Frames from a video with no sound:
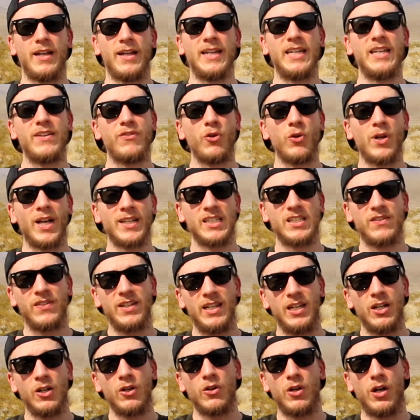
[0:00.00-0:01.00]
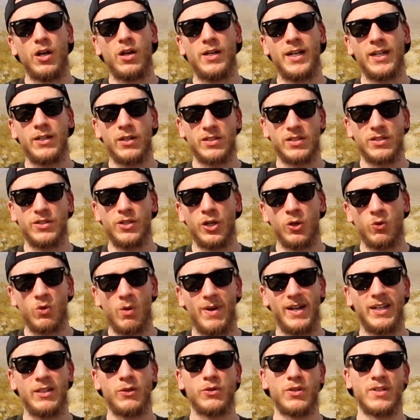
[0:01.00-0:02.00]
And if you like this video, uh, let us know. We
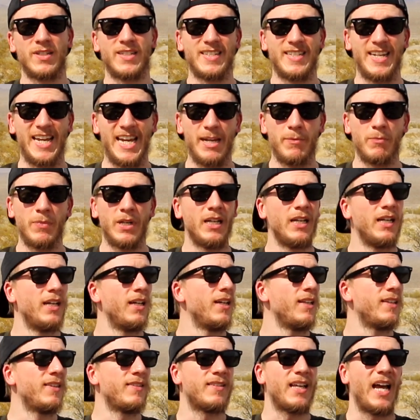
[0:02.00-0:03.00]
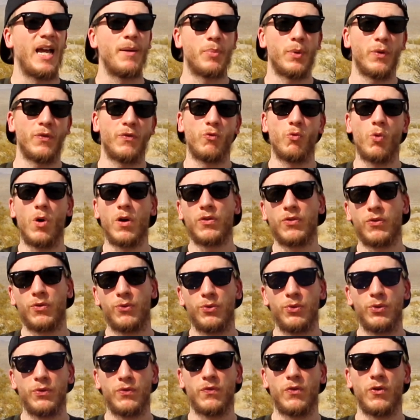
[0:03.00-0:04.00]
might do the same type of
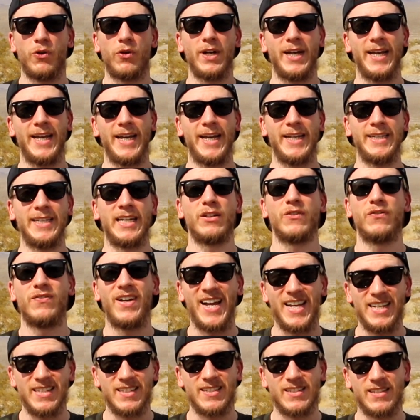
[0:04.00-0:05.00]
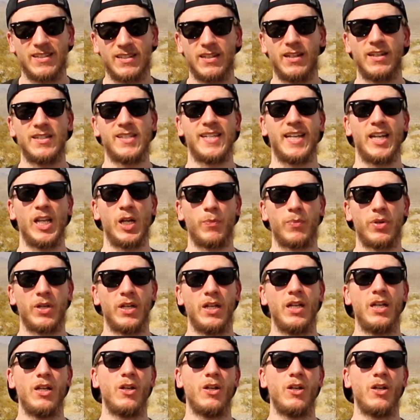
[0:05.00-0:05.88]
walkthrough for an advanced setup,